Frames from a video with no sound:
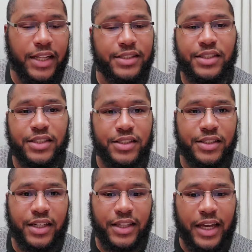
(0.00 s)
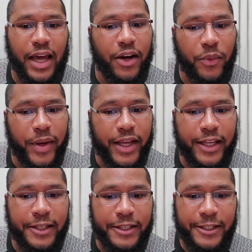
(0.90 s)
Let's just get that out of the way
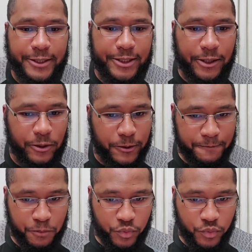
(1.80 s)
So